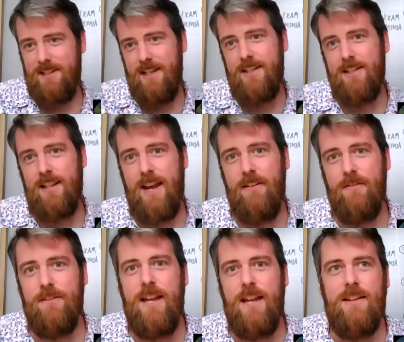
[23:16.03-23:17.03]
in life,
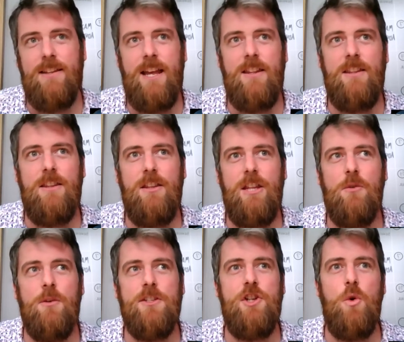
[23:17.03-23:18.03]
that there
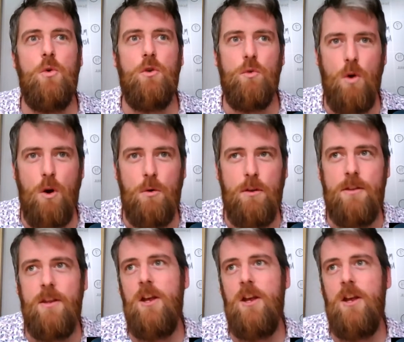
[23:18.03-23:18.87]
is no growth